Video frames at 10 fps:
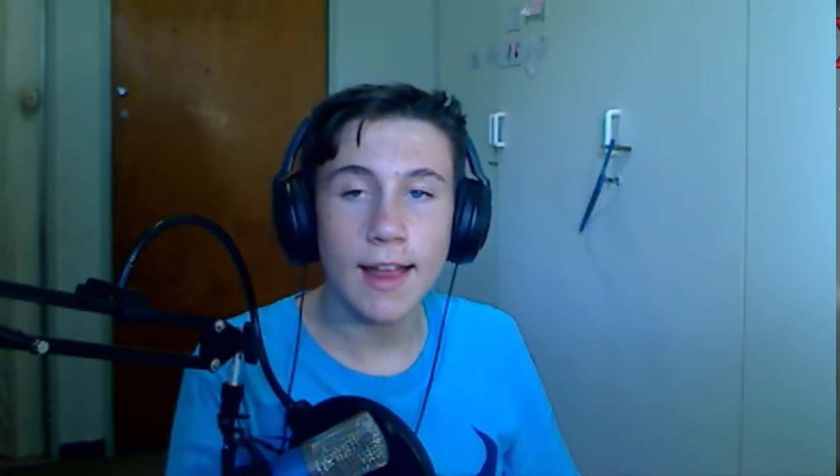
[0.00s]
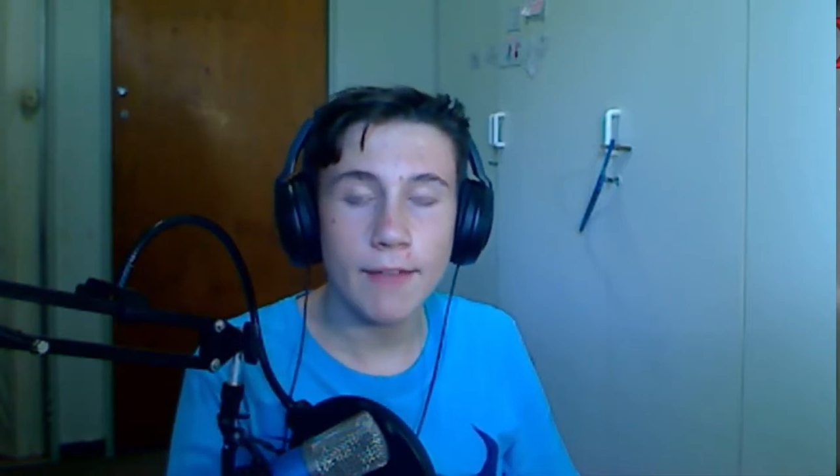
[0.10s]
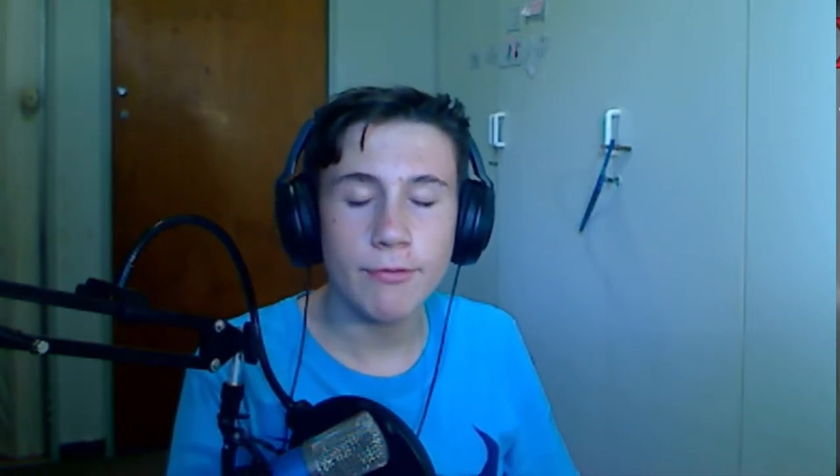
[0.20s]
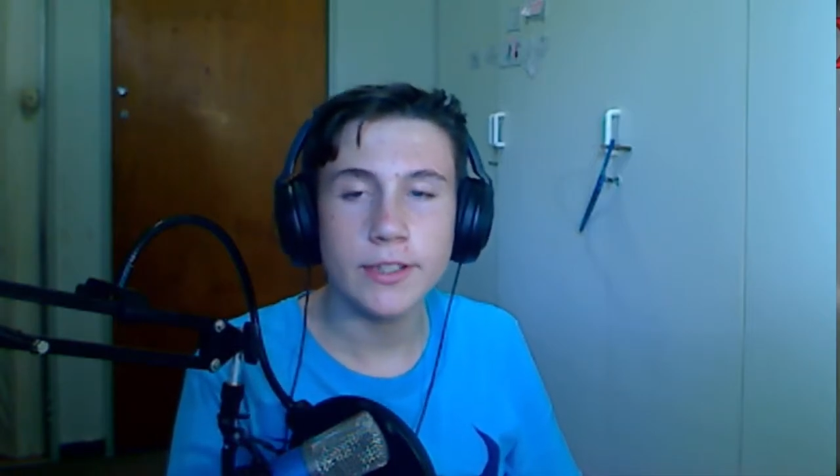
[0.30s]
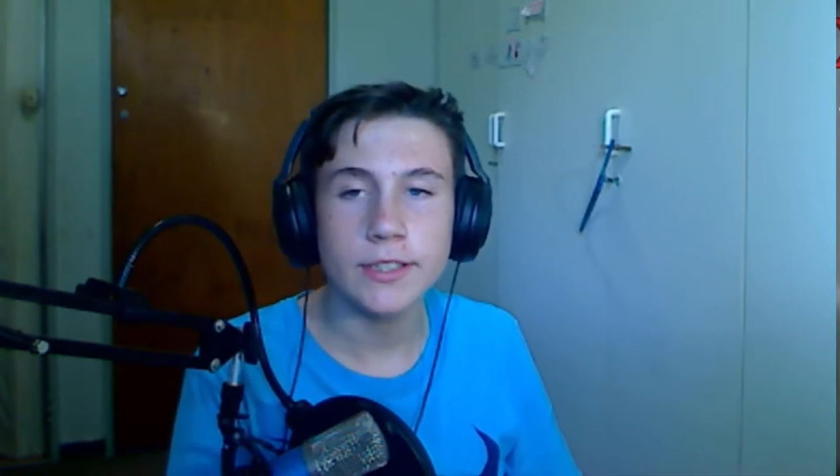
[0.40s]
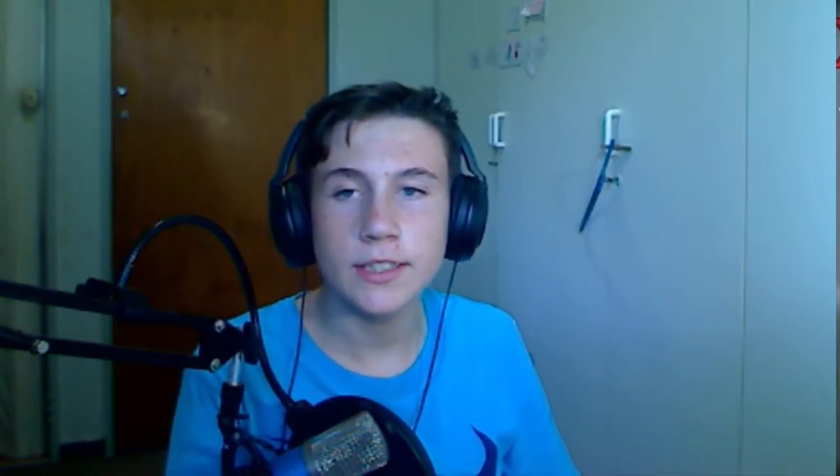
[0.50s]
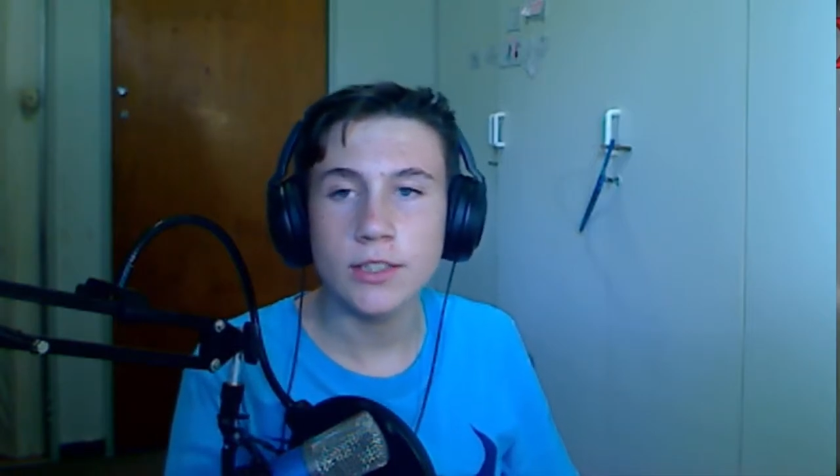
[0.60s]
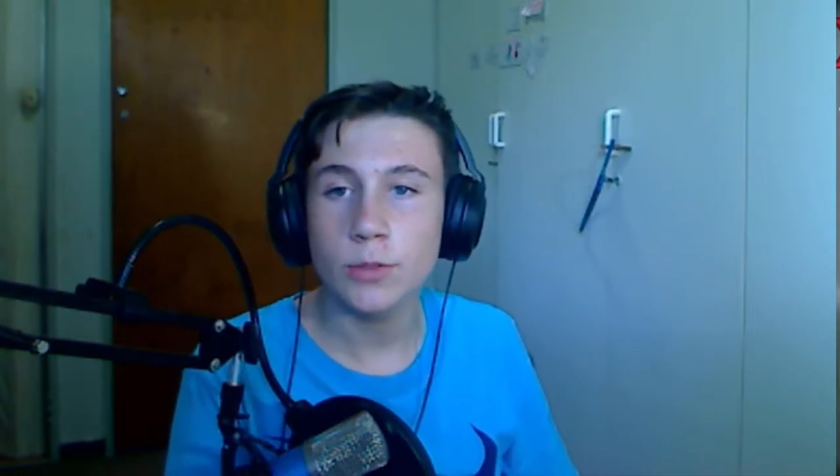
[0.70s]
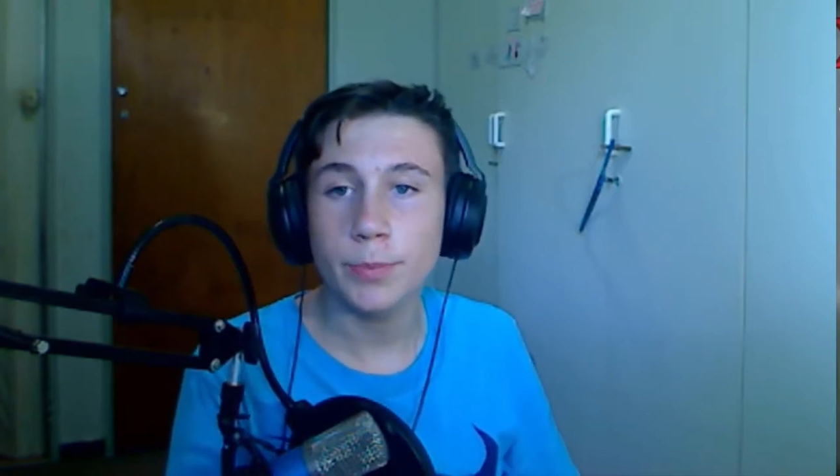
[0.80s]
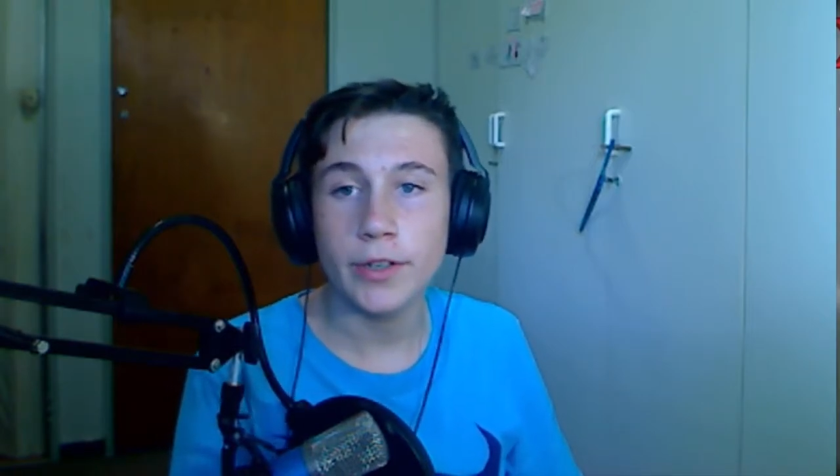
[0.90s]
every
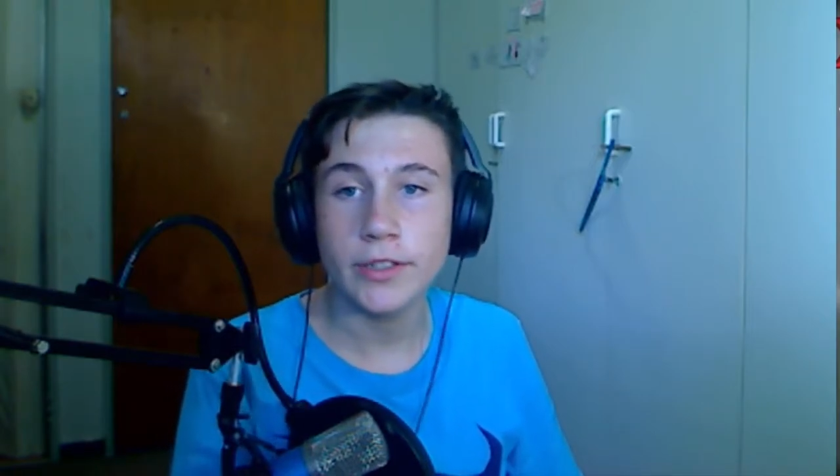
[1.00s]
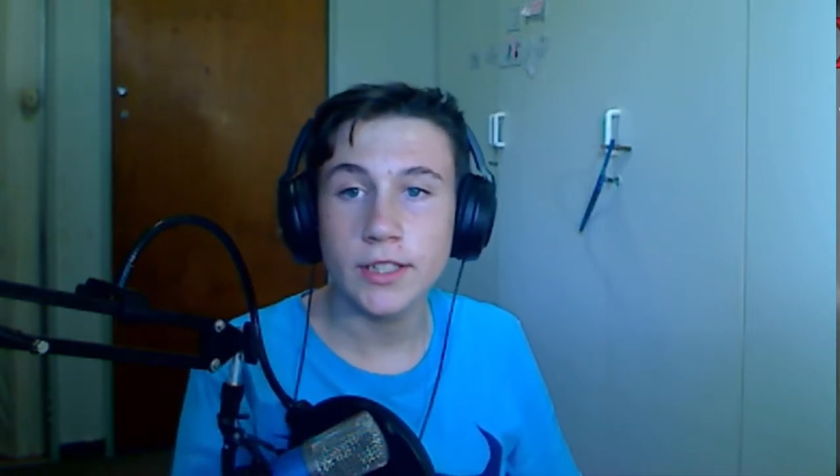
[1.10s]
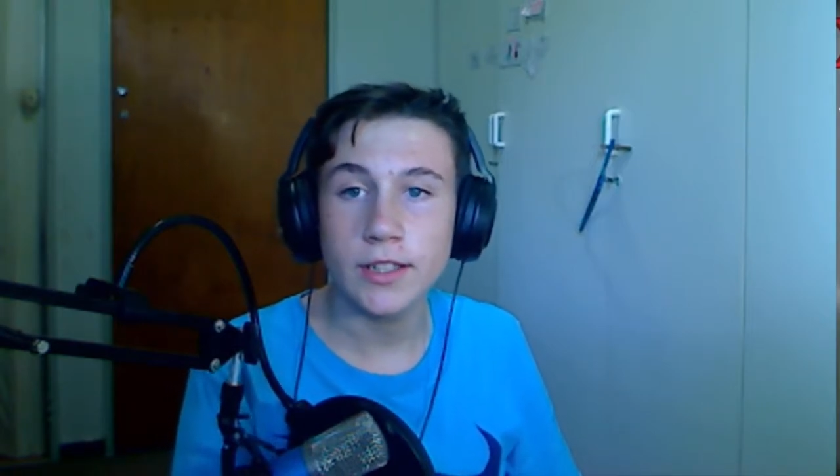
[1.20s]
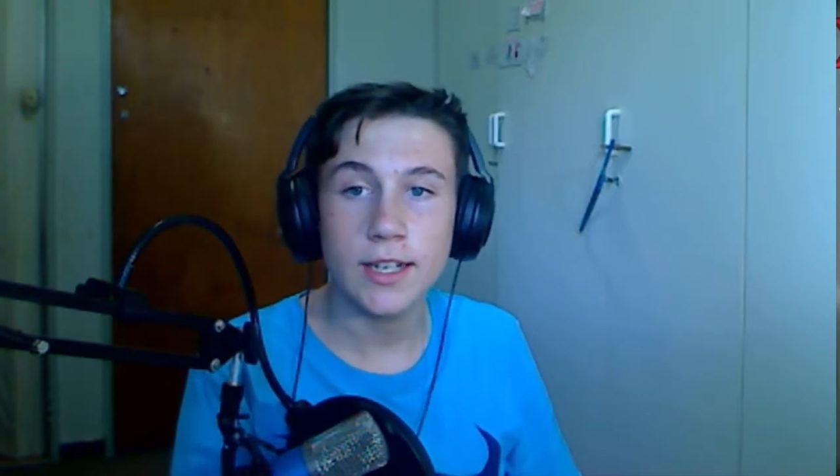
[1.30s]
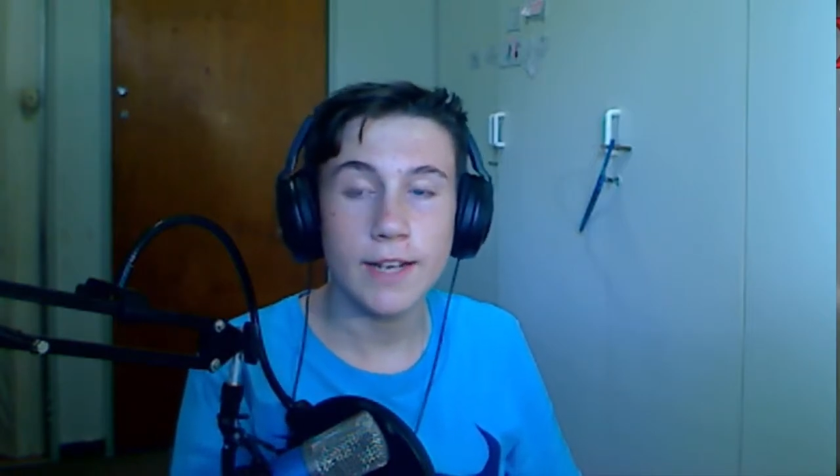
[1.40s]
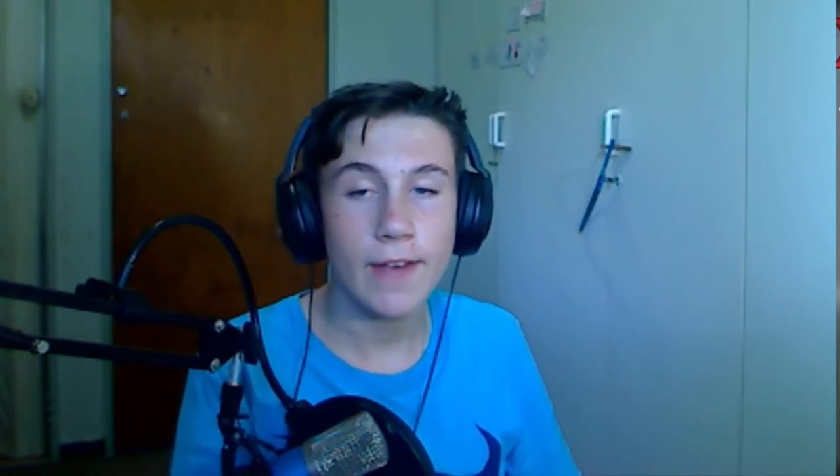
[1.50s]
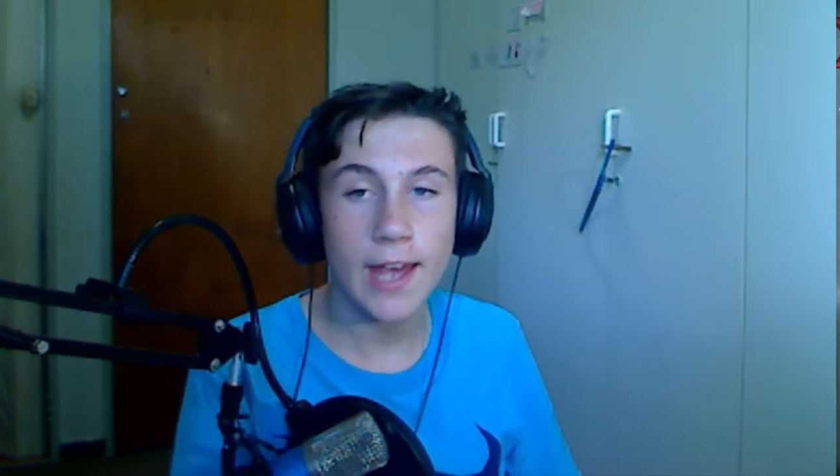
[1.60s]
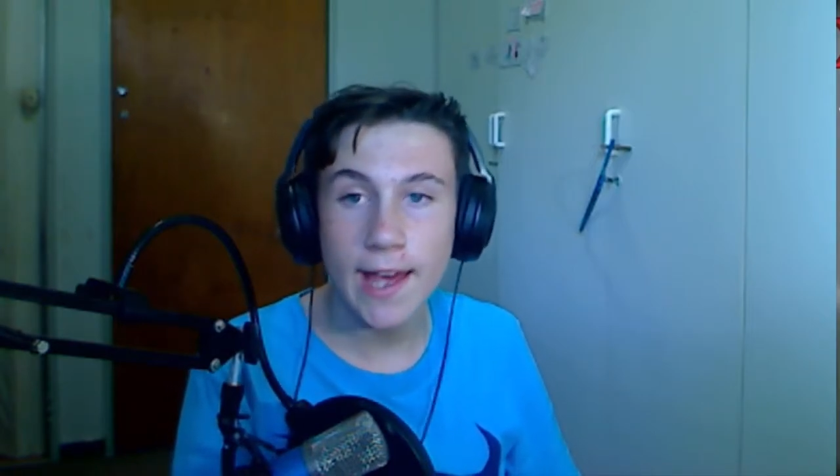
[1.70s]
single person that I've